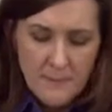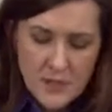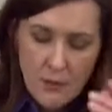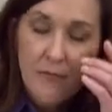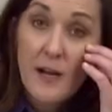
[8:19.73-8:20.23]

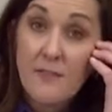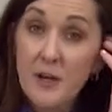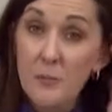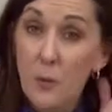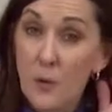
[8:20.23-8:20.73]
So very,
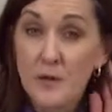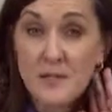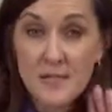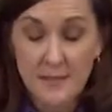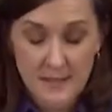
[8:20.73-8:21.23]
very
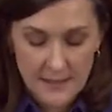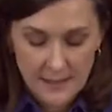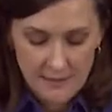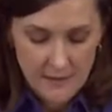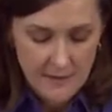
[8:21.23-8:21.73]
important to
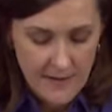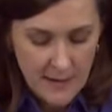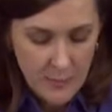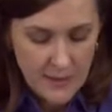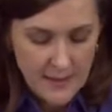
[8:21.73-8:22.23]
give it the
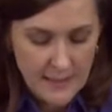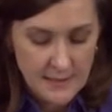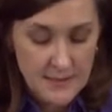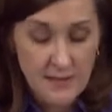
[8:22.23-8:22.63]
fiber it needs.